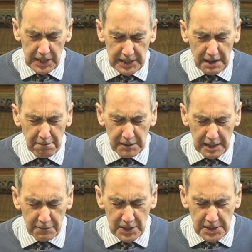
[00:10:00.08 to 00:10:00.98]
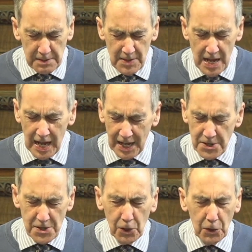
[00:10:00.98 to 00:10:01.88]
that forgiveness and
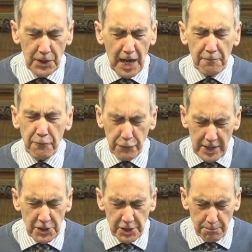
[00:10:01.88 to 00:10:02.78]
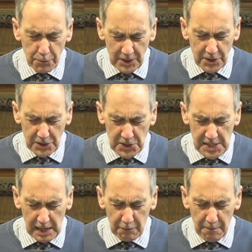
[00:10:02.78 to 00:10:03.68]
know that friendship with
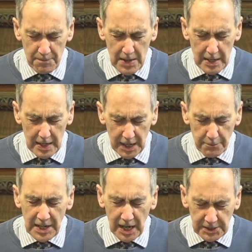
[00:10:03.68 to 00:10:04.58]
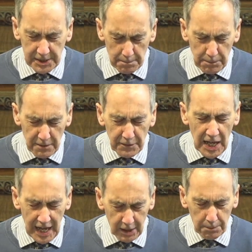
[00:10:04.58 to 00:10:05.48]
yourself. And we'd ask simply for the
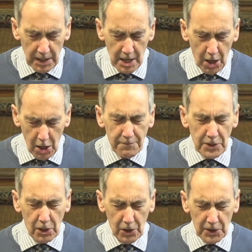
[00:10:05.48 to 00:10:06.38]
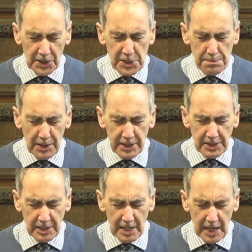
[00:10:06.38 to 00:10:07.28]
help of your Holy Spirit
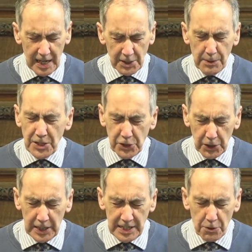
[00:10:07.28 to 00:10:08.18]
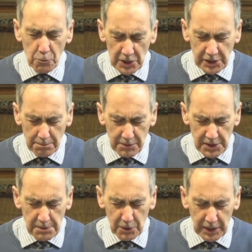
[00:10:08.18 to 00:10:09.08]
as we join in worship
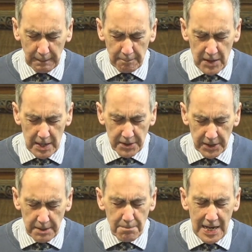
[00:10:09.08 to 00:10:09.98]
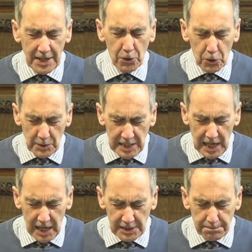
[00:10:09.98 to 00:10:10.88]
this morning, that it may in all
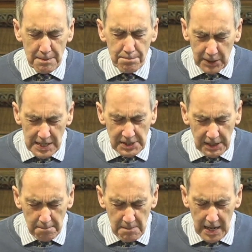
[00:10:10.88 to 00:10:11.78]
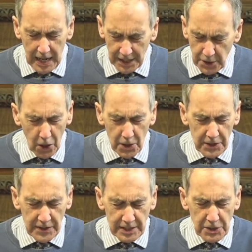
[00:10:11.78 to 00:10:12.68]
regards be pleasing and
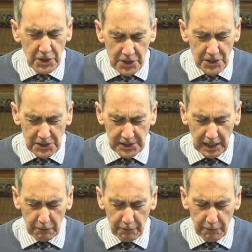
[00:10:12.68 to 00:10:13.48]
honoring to yourself.